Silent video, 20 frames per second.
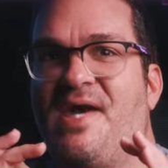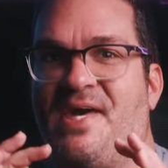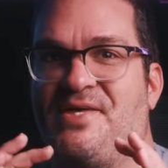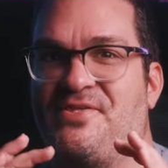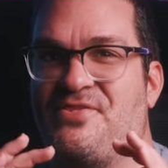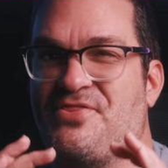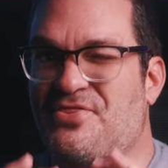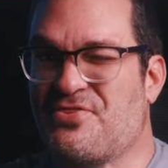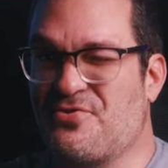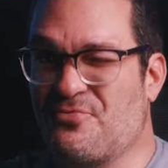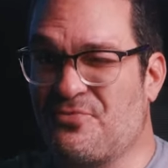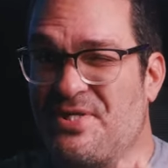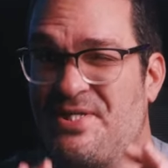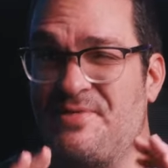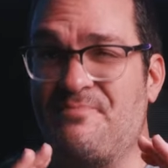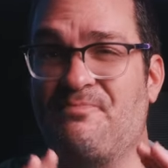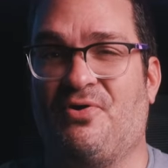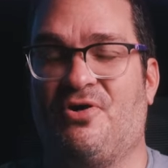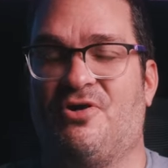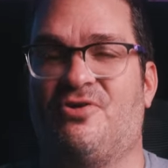a
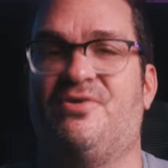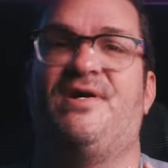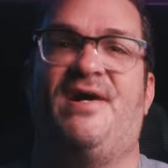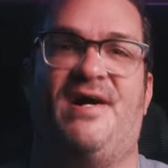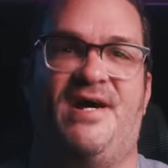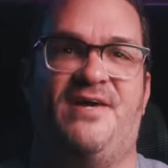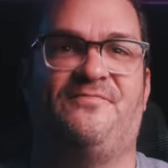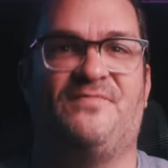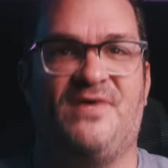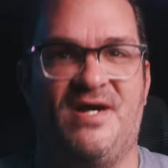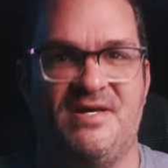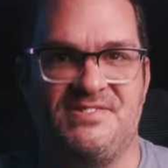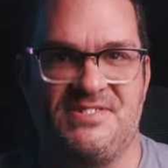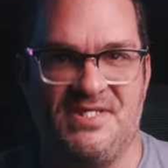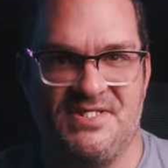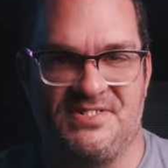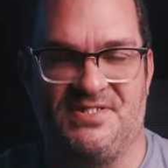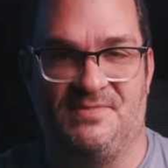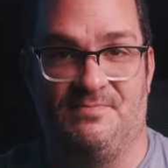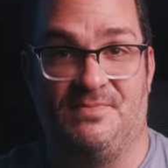three-part hi-fi
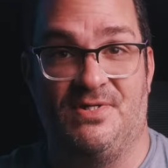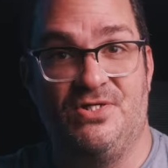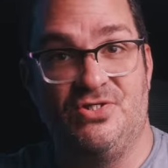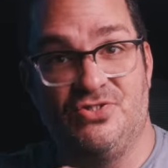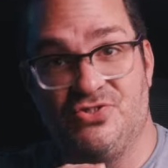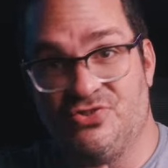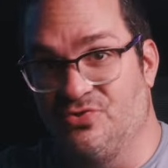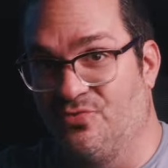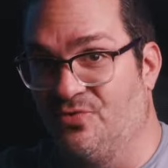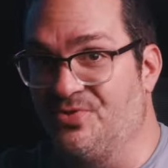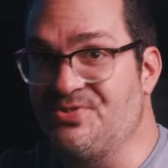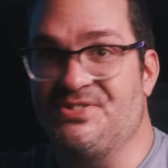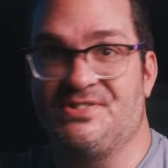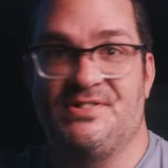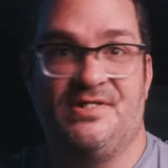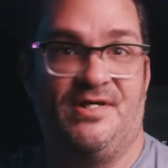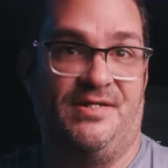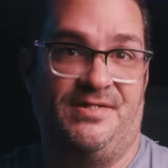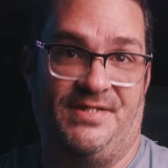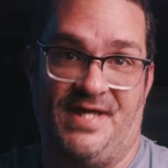system, source,